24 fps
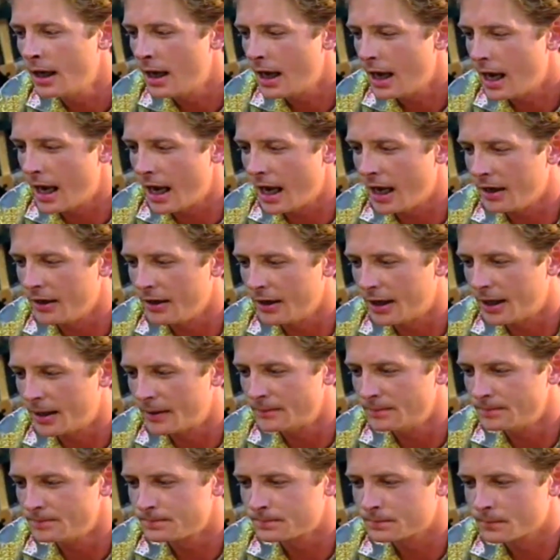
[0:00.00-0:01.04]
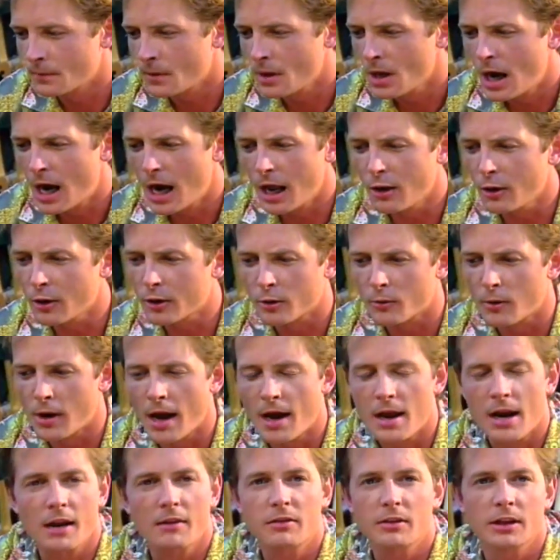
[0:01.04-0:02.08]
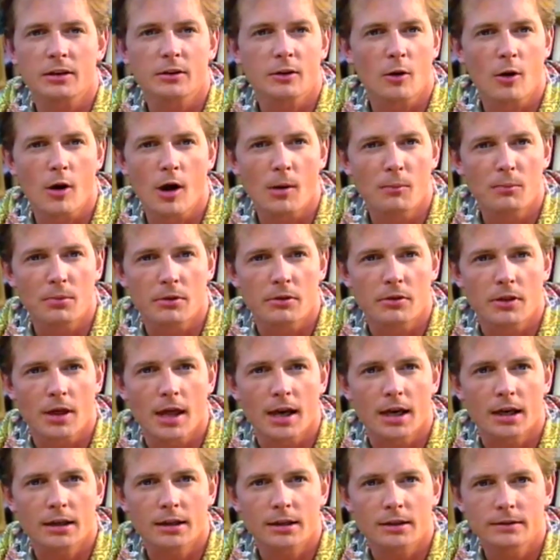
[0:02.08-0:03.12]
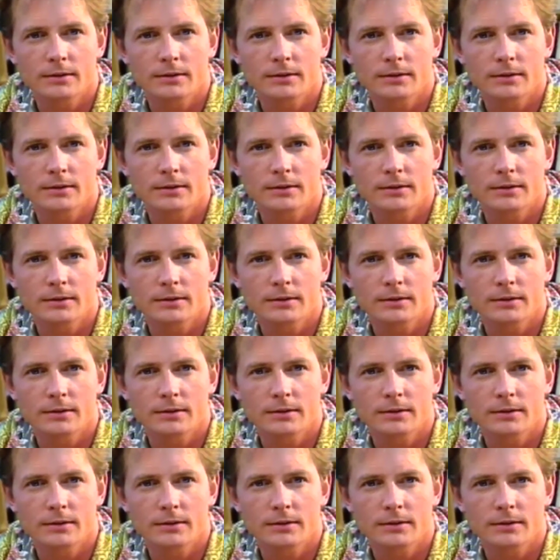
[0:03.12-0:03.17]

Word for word: And um, I look around, I think they're all pathetic.